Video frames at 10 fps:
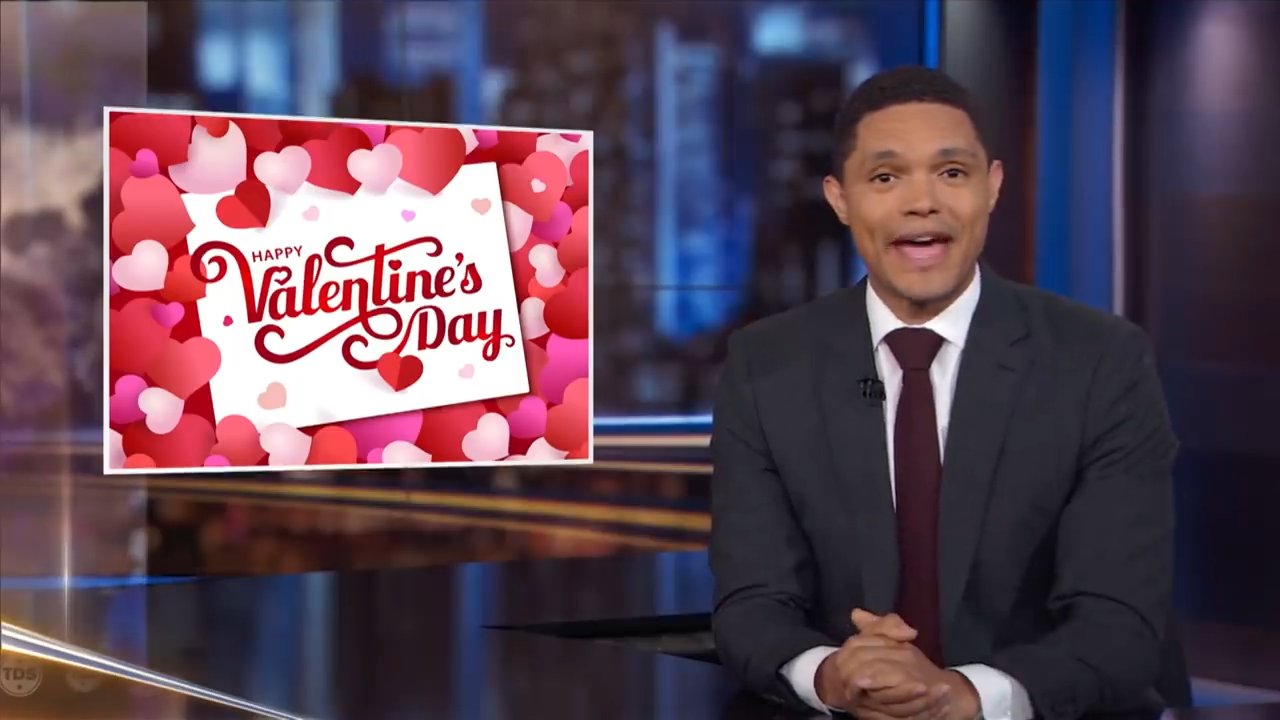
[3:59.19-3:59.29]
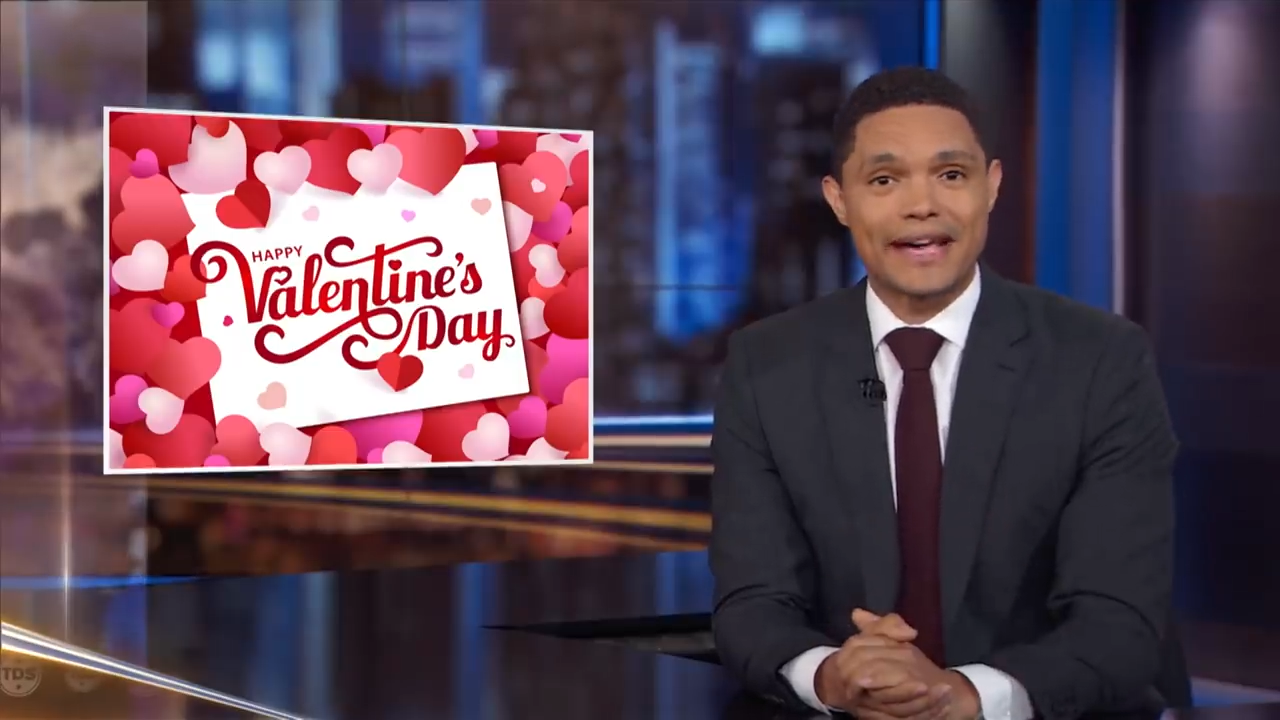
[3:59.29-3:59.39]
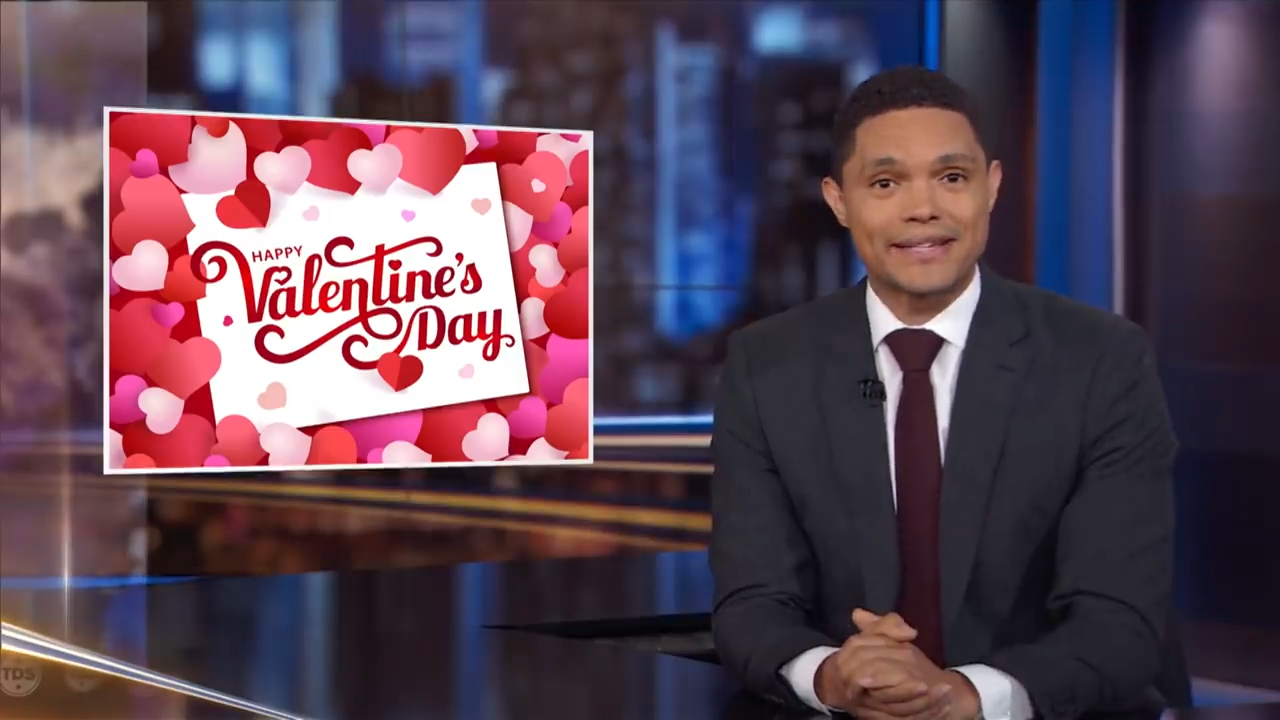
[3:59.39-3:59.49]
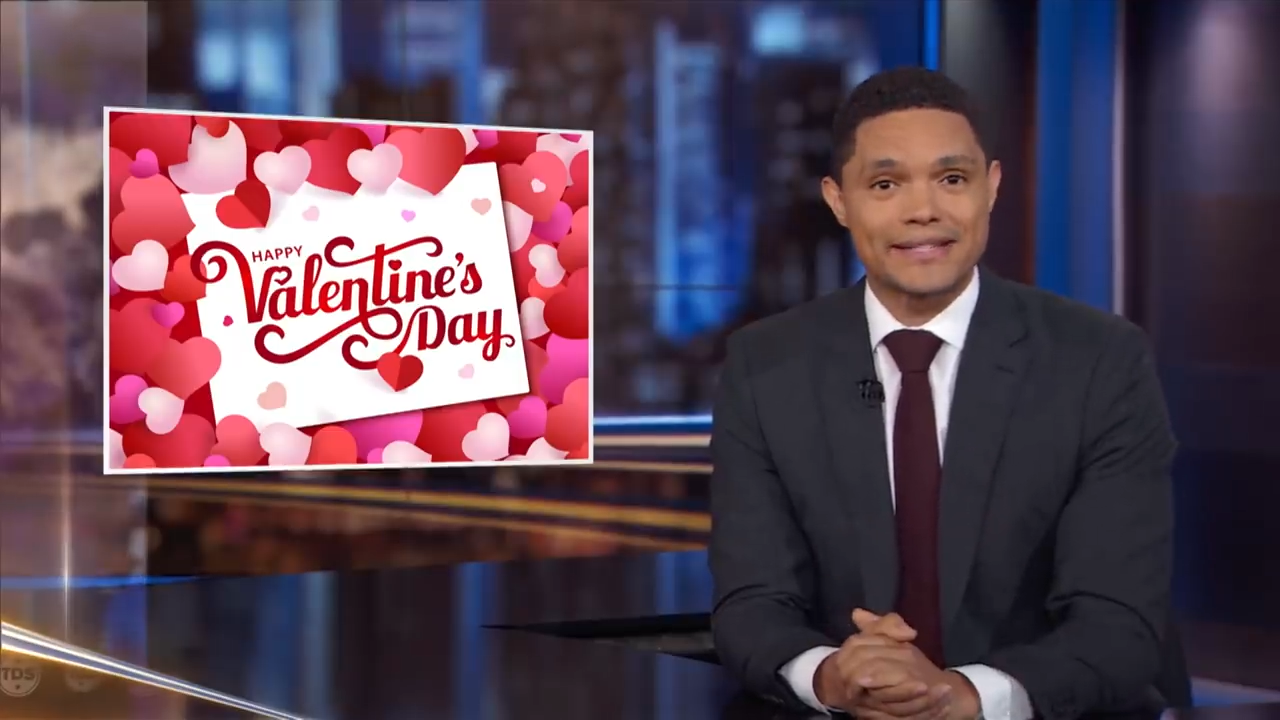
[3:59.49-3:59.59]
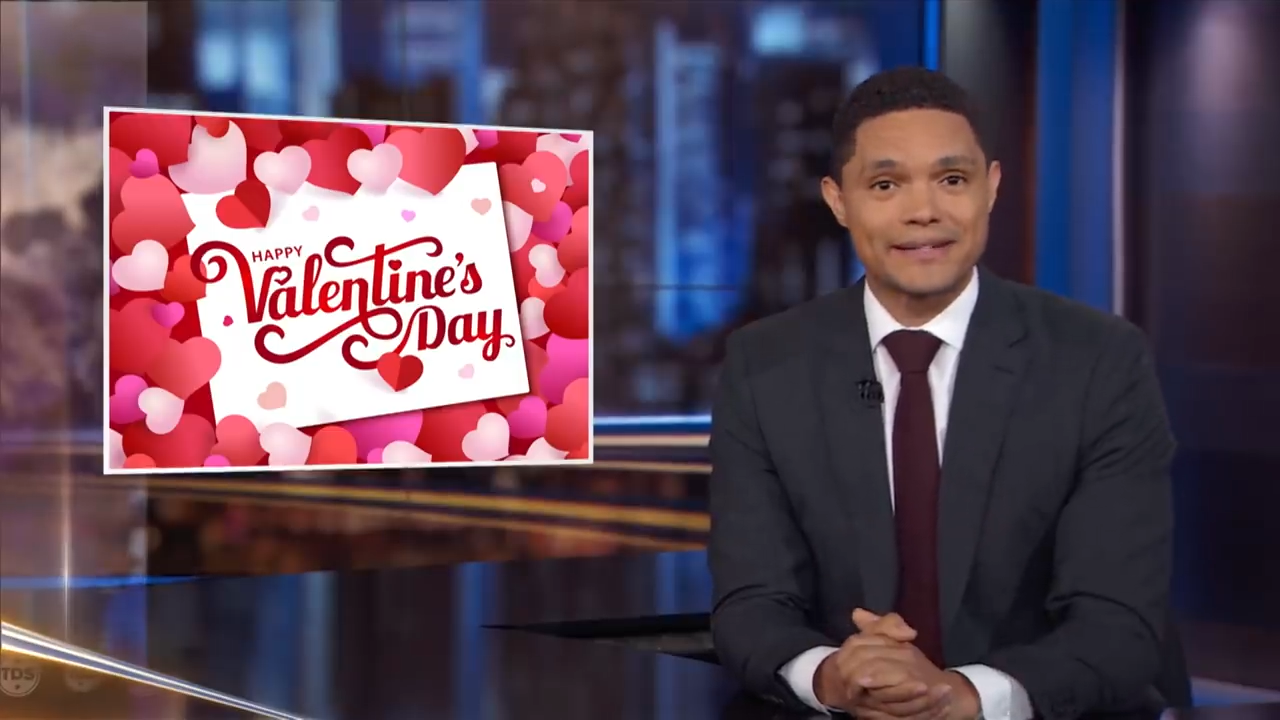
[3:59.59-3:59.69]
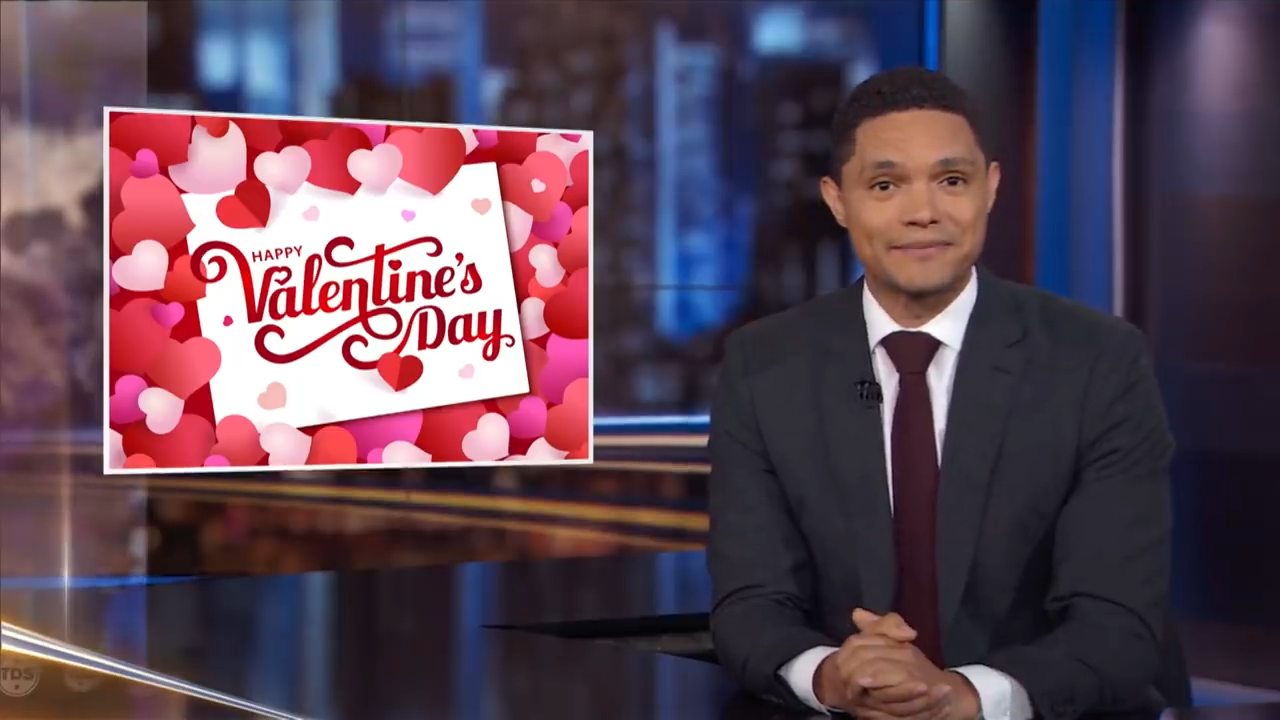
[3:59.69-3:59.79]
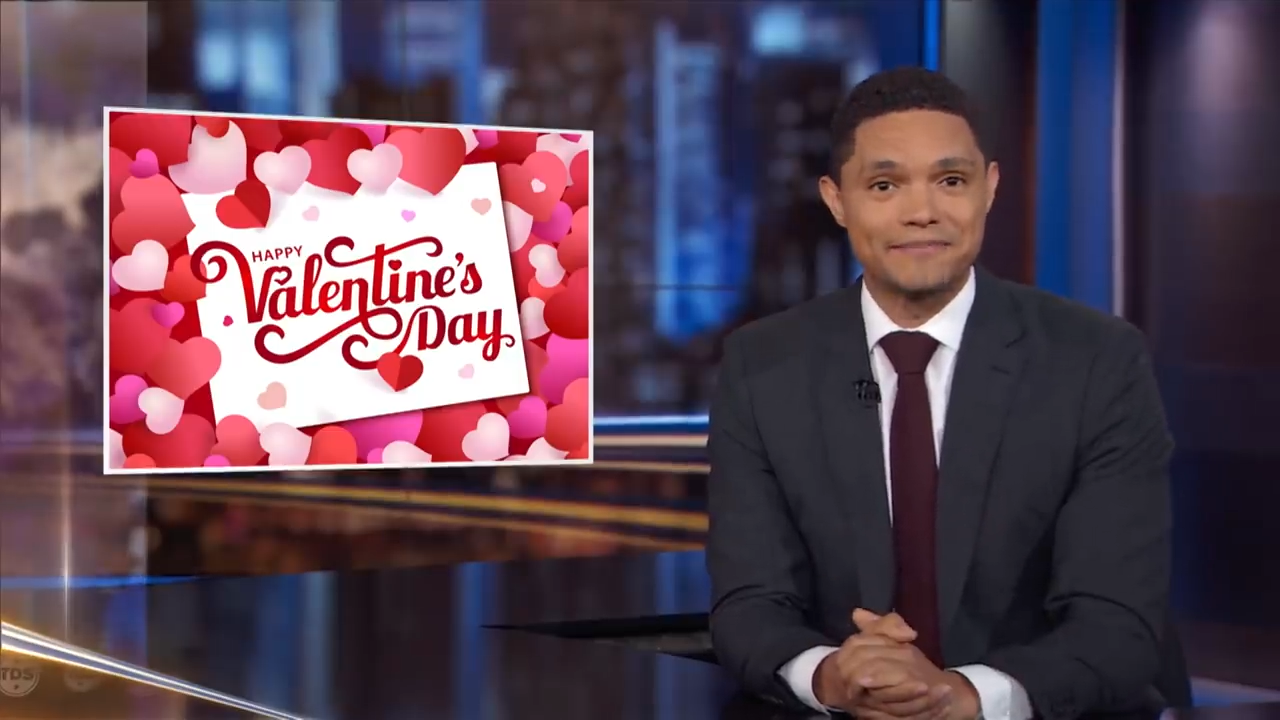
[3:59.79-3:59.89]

ex.